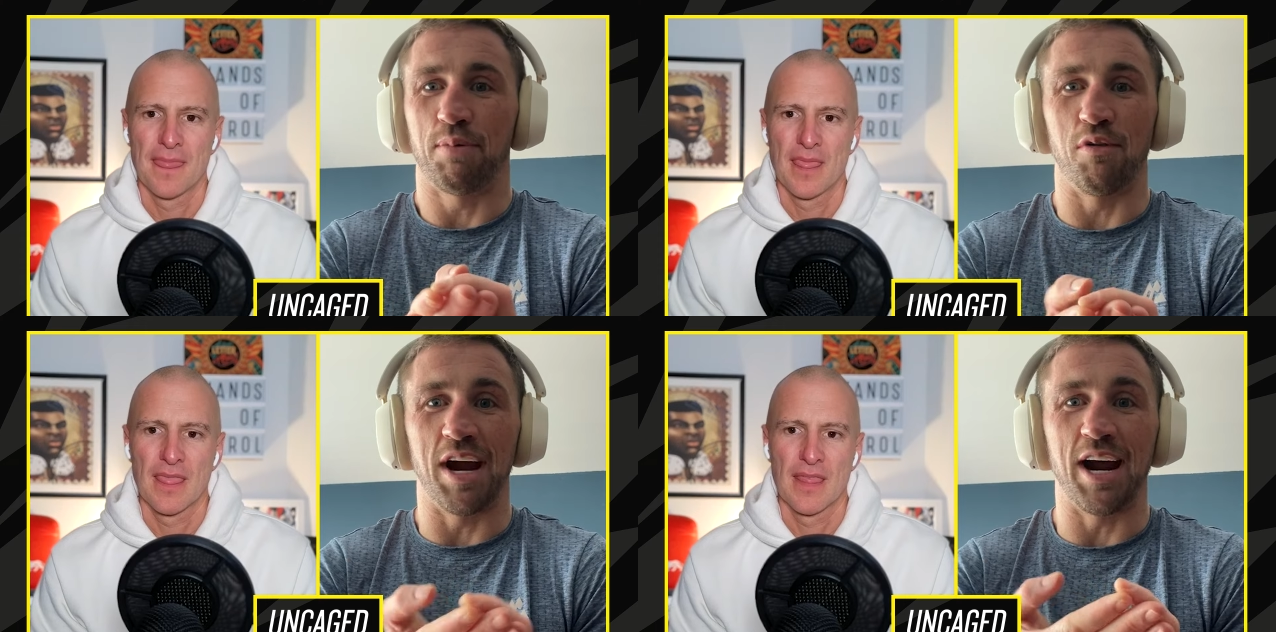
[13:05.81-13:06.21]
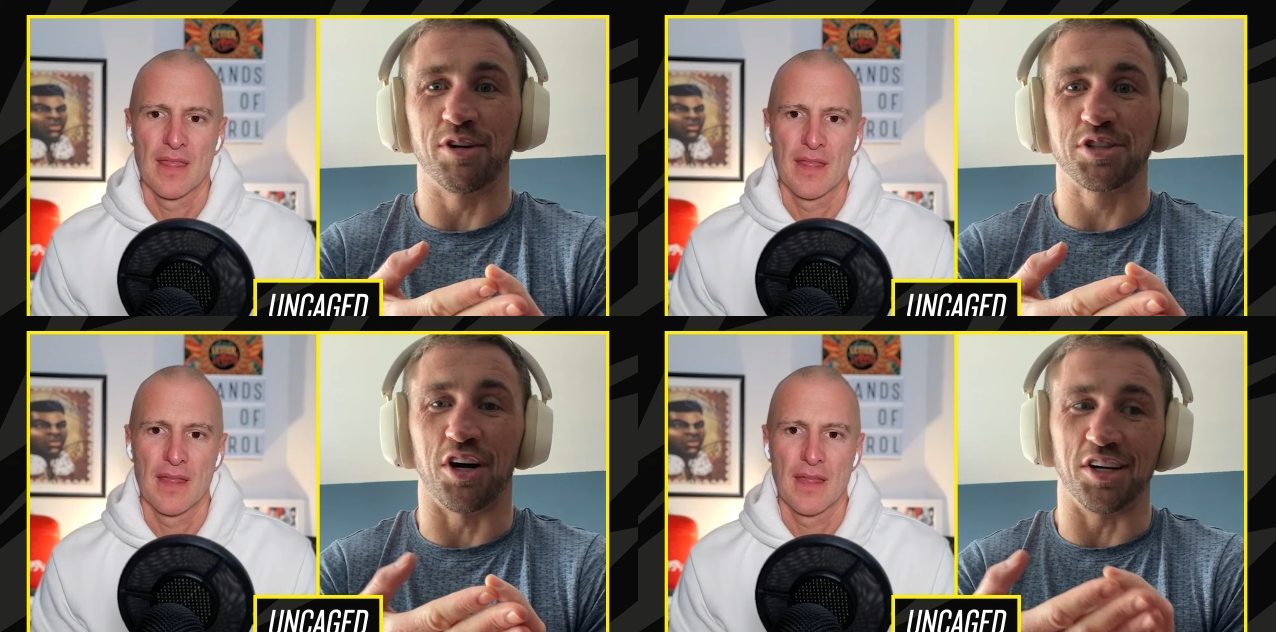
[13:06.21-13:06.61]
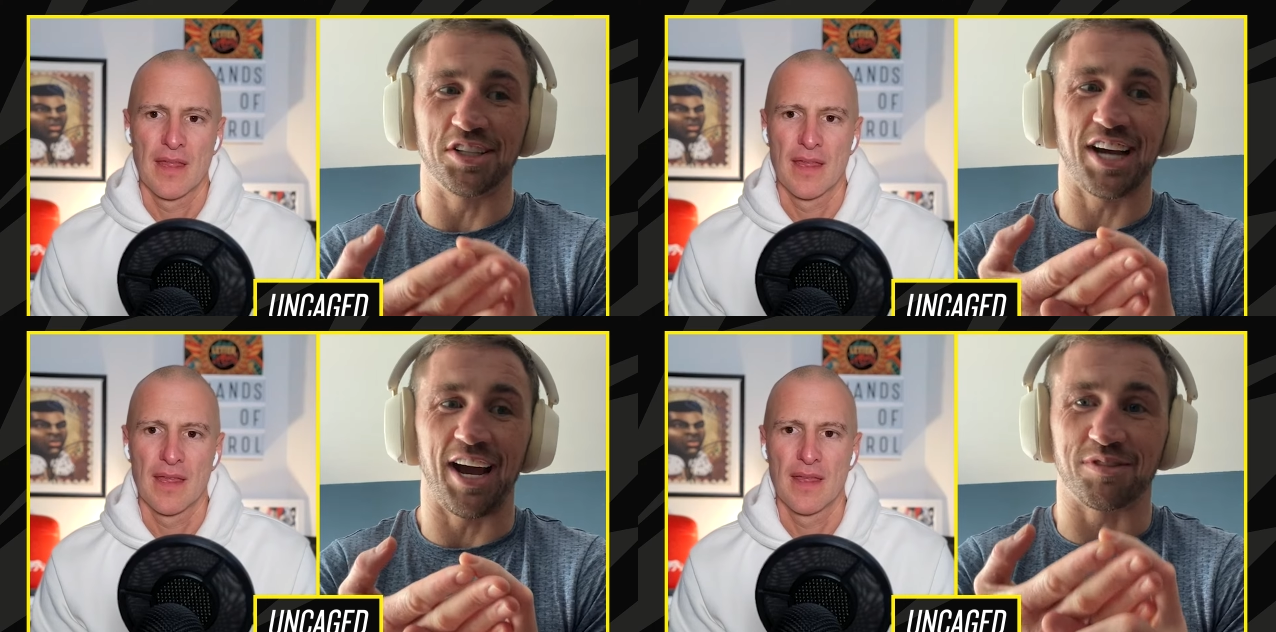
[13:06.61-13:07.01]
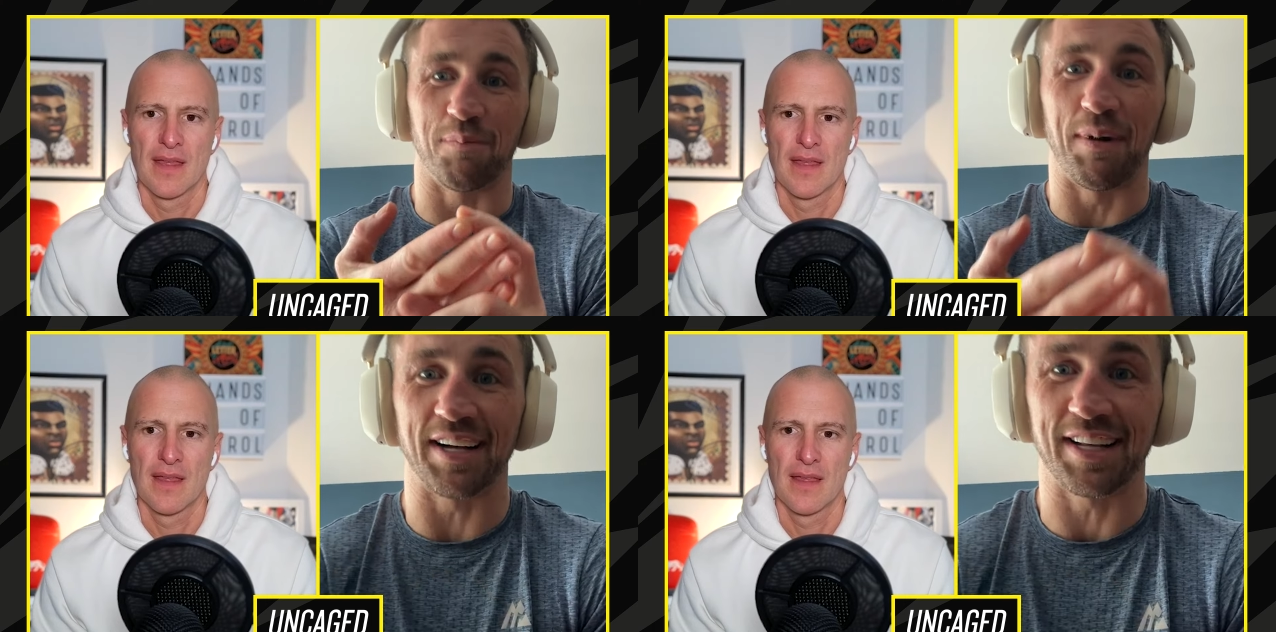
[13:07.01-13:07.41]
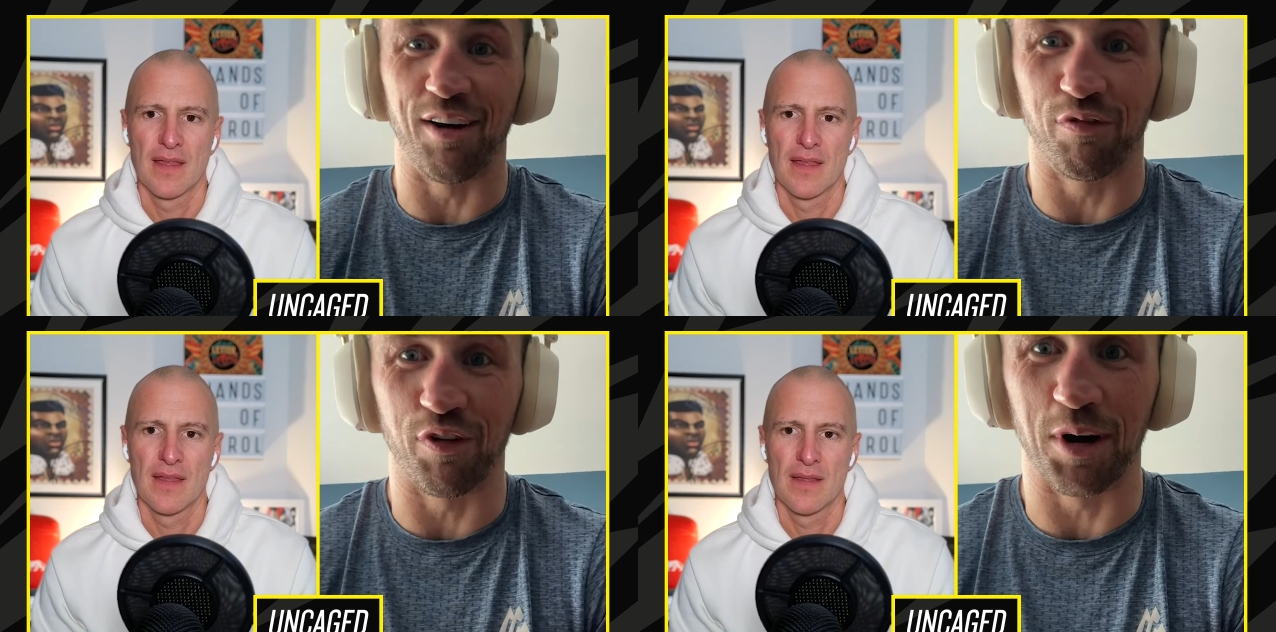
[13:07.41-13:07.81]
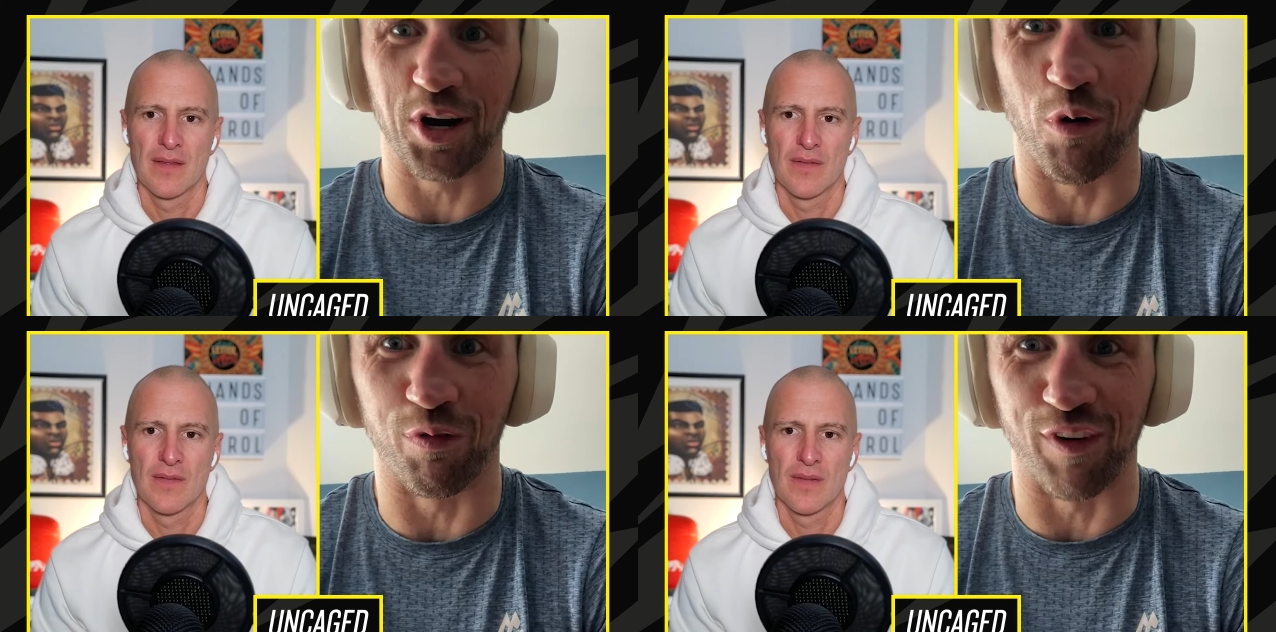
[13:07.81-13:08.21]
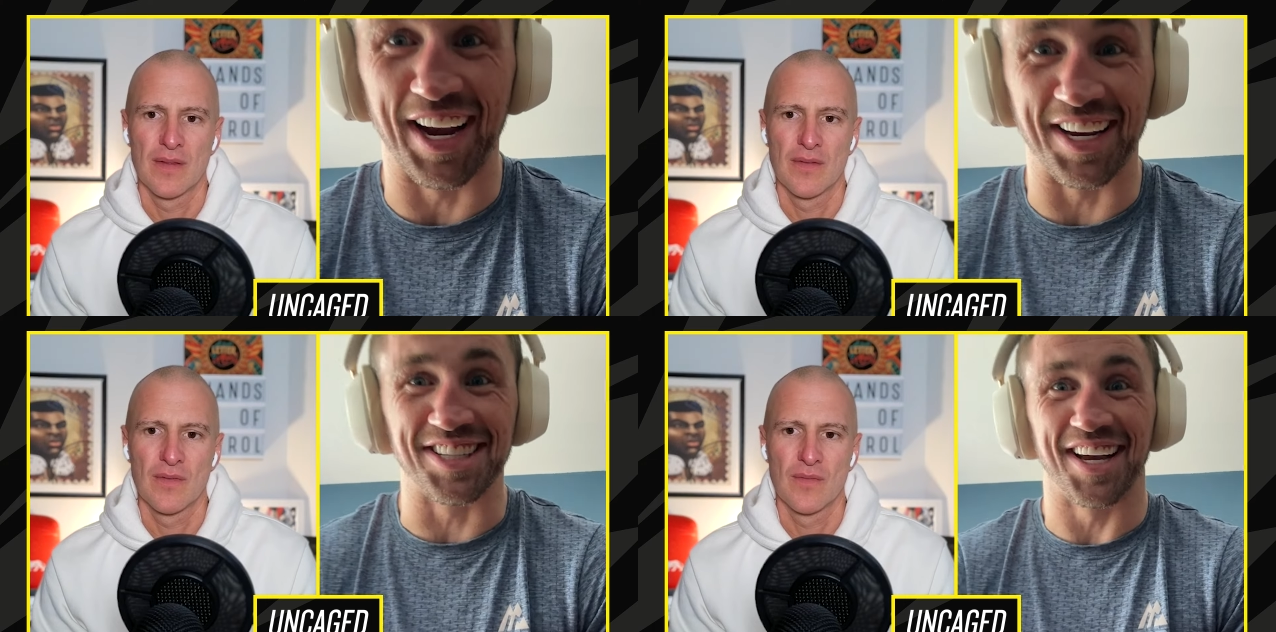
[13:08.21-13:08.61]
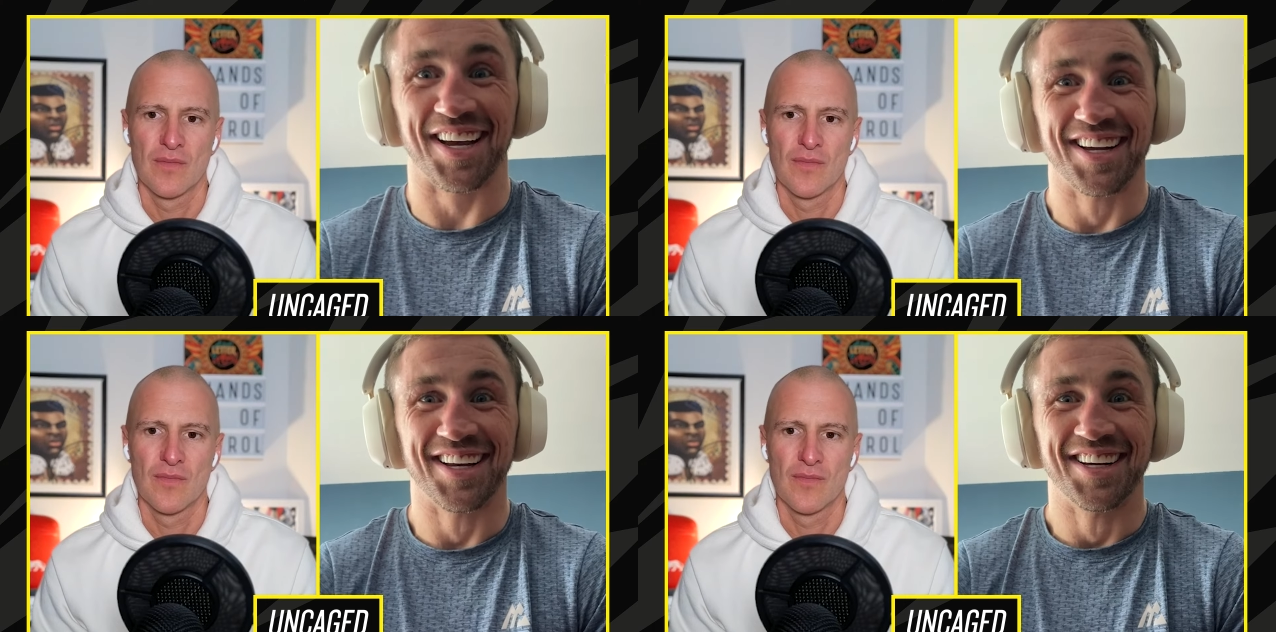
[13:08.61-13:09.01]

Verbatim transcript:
Speaker 1: Pereira's not the type to back down from a GOAT fight, is he?